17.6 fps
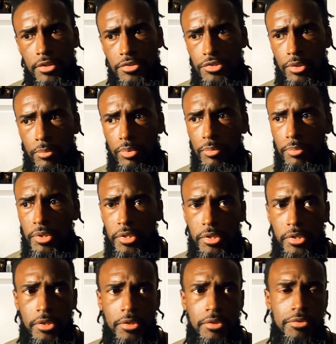that's simply
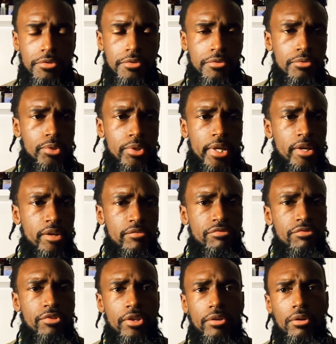because you can't
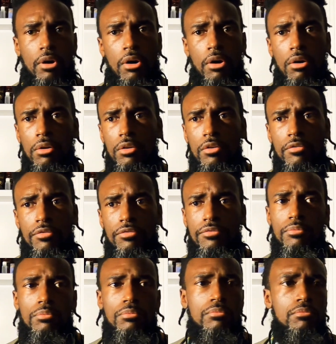fit all of